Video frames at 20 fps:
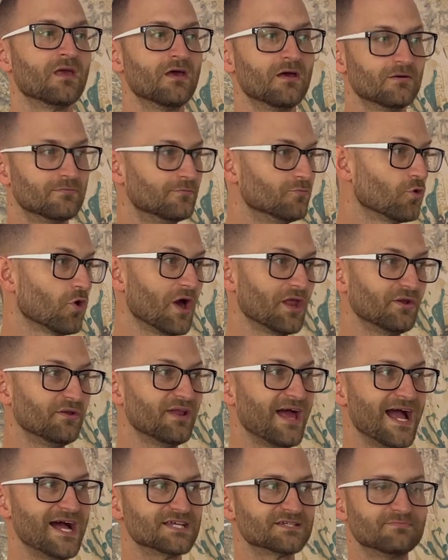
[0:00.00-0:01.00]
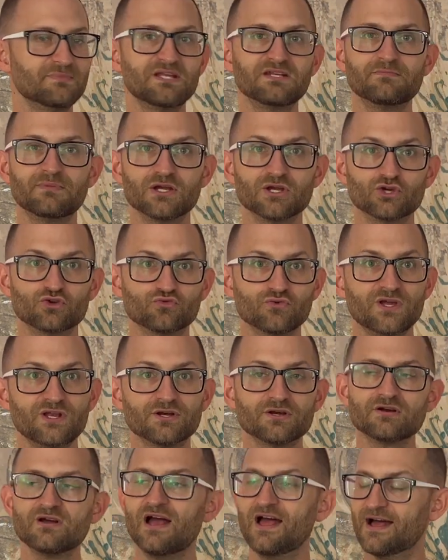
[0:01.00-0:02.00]
Ronald asked me to be a
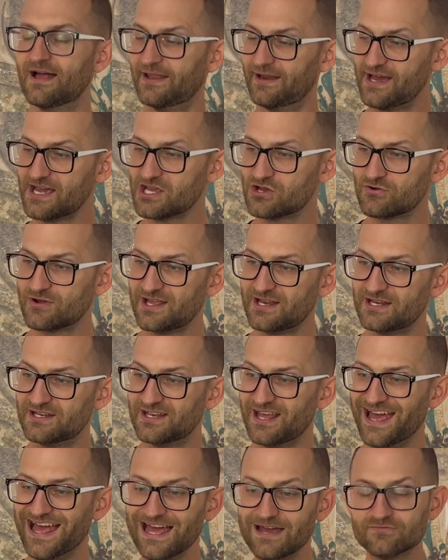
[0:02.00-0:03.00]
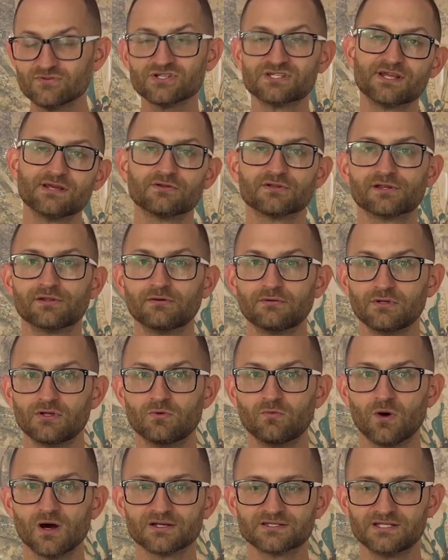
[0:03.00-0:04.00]
greeter, and I greeted every single student who
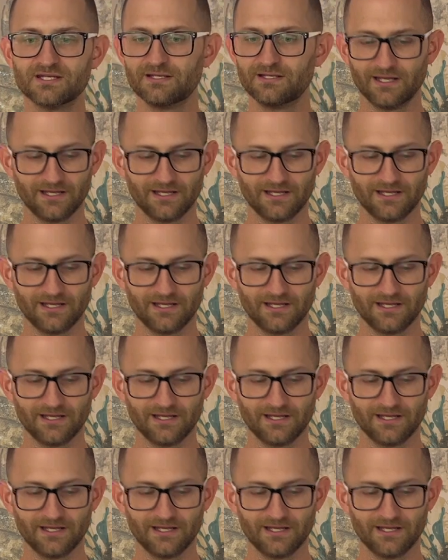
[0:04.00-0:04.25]
walked in.